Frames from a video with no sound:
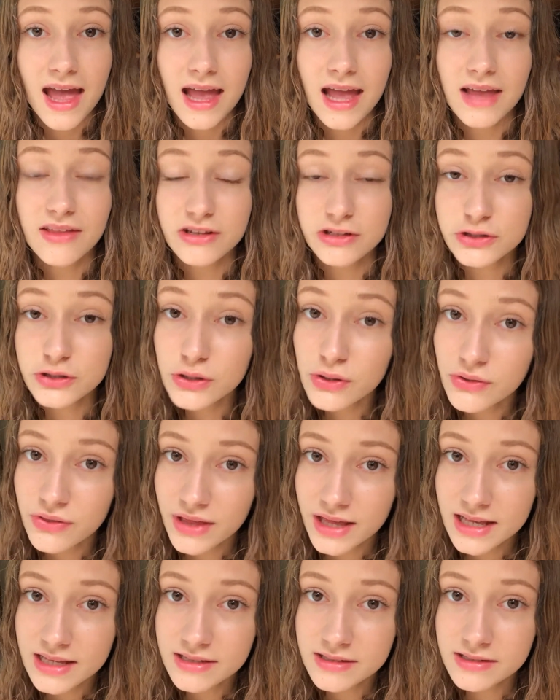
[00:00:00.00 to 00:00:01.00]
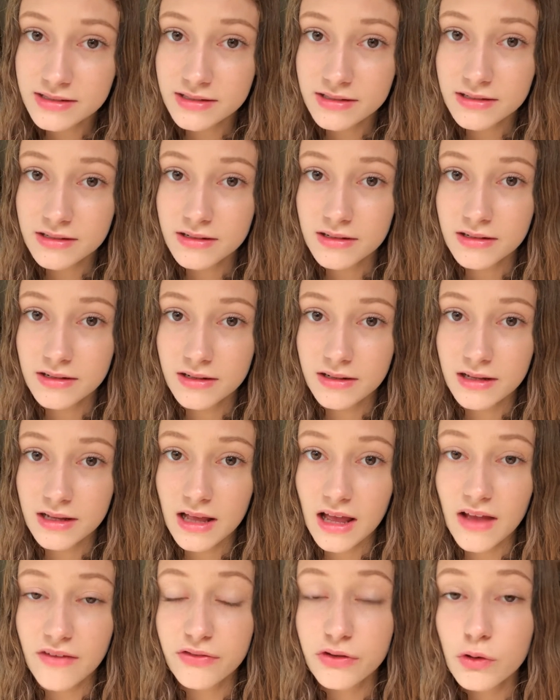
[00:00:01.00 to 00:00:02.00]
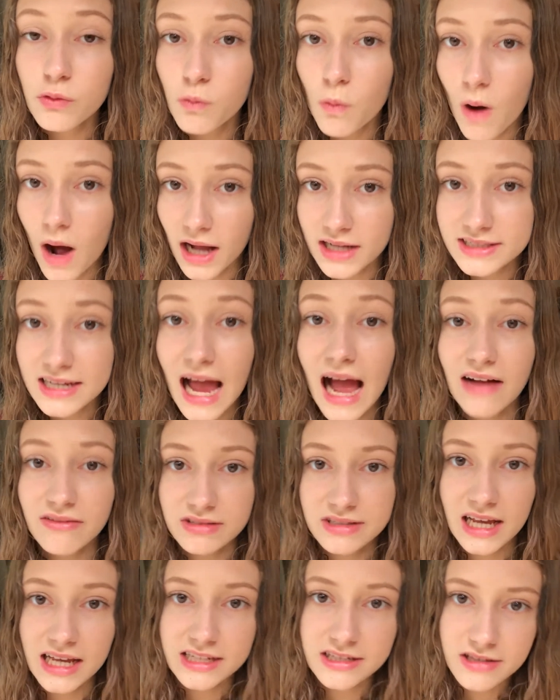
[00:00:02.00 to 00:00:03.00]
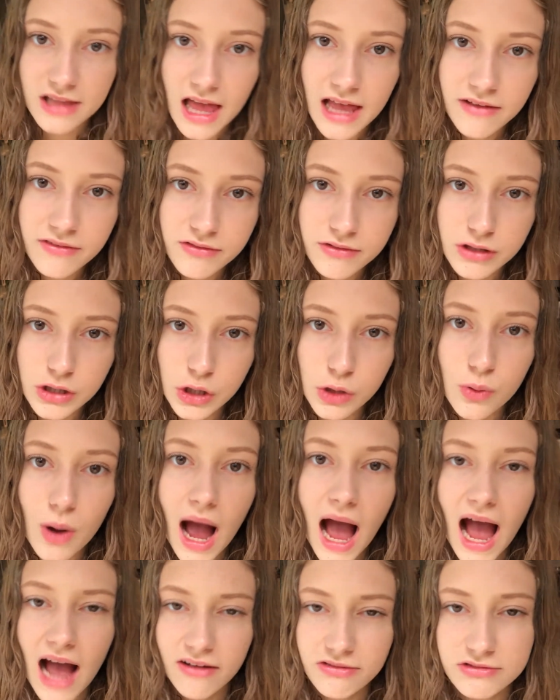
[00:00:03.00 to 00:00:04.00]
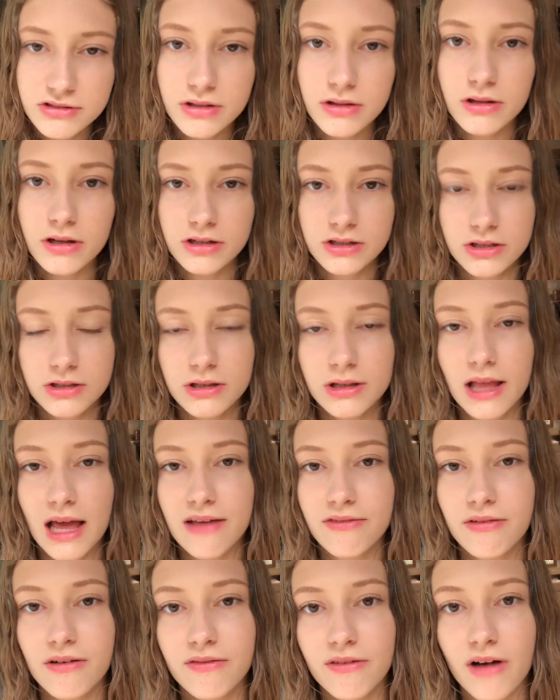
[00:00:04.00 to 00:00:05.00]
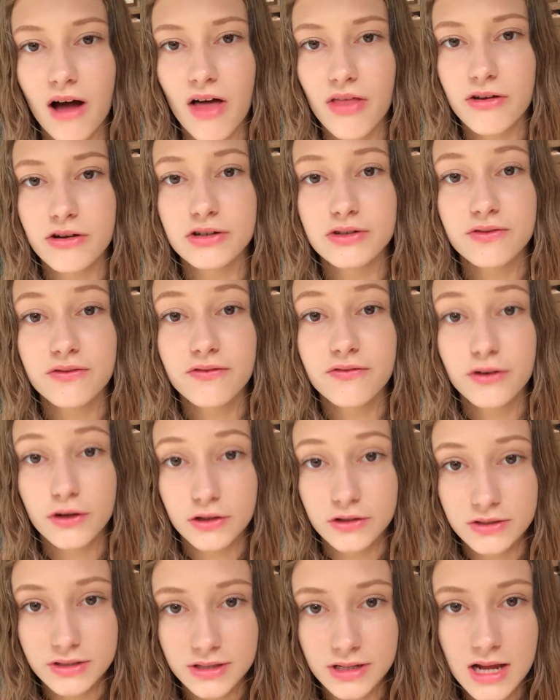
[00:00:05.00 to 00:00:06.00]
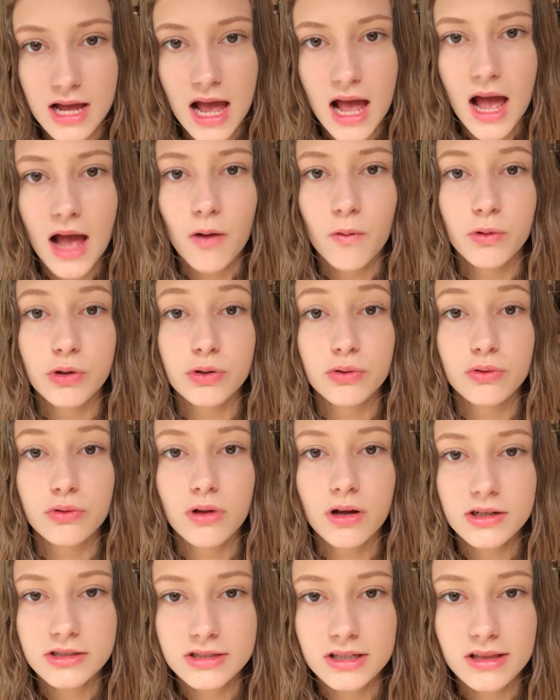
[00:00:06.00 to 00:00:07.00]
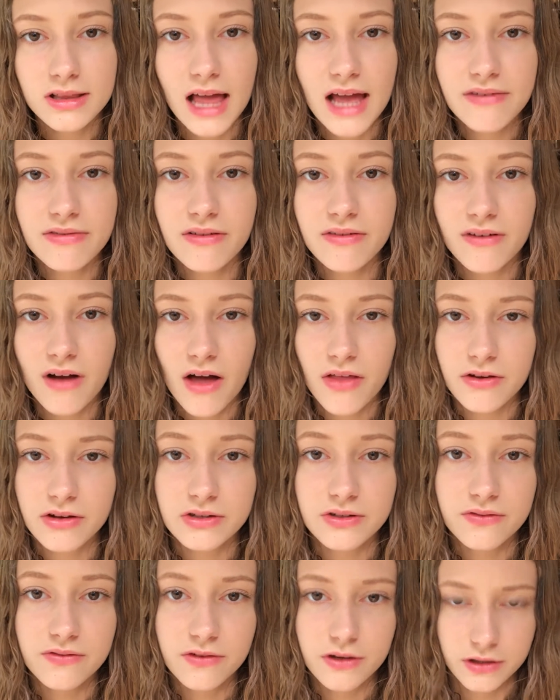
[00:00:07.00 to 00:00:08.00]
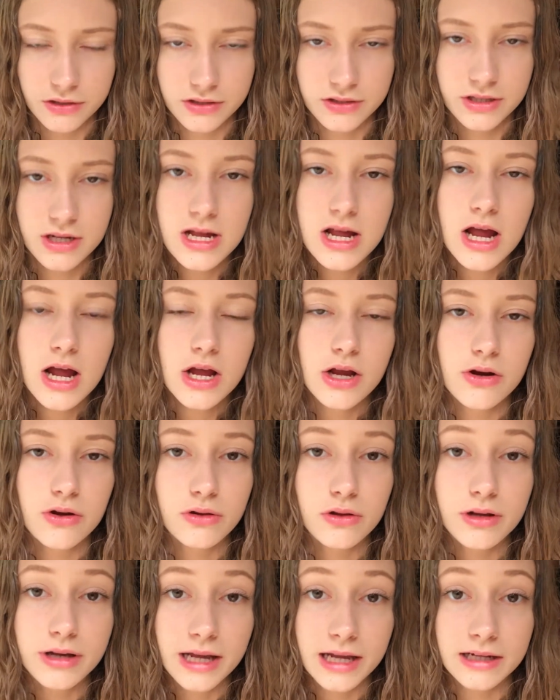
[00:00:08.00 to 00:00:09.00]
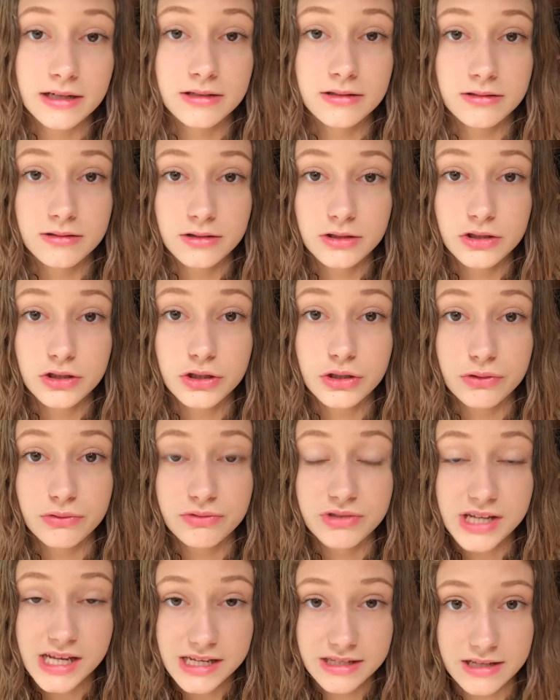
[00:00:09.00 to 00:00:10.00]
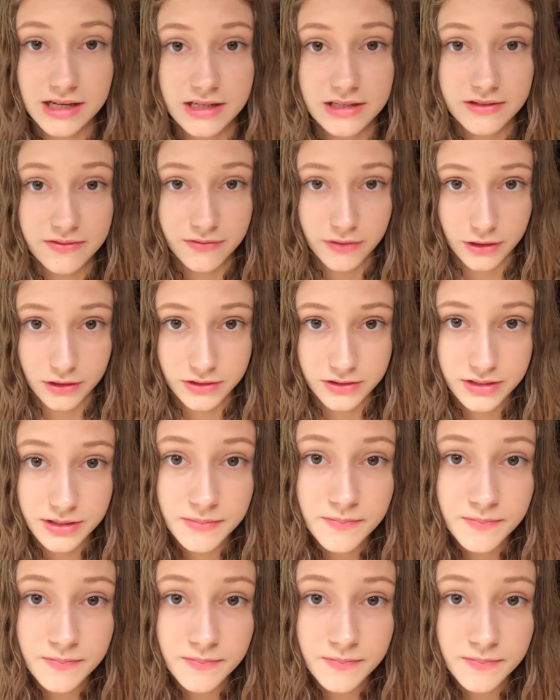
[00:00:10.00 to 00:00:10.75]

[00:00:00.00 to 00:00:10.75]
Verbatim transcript: And the truth is, if you want to have a nice life, you have to look to the life of others first. When you look to the life of others first, you're looking to Jesus first.